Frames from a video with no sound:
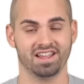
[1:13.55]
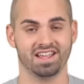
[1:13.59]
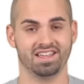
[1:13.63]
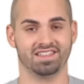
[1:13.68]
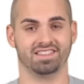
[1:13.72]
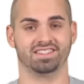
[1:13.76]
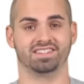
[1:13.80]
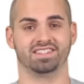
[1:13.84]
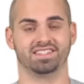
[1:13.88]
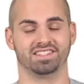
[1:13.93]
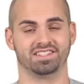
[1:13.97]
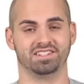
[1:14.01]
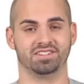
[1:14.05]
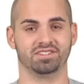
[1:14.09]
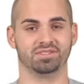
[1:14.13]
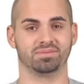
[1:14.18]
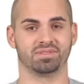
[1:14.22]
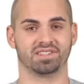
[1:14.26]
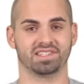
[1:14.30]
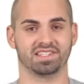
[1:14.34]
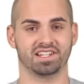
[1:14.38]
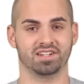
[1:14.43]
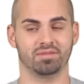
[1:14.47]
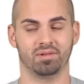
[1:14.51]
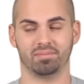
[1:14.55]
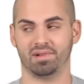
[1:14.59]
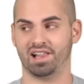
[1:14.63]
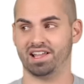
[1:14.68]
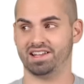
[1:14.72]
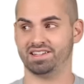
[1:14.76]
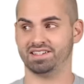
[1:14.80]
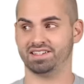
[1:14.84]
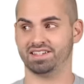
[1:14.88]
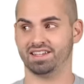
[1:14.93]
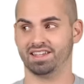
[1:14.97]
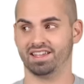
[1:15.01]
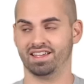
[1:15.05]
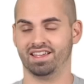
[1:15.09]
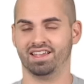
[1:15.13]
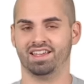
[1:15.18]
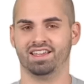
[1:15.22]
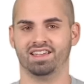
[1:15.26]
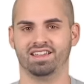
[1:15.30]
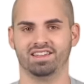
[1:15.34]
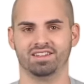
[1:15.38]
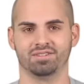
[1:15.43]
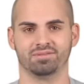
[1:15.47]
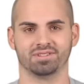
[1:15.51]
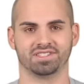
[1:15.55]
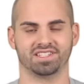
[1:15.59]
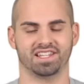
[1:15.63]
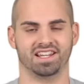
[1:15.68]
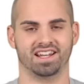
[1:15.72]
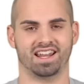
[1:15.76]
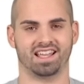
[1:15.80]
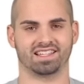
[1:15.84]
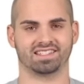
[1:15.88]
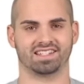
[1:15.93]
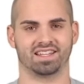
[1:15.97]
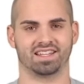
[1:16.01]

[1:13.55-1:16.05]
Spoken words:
This is News with CinemaBlend. We'll see you next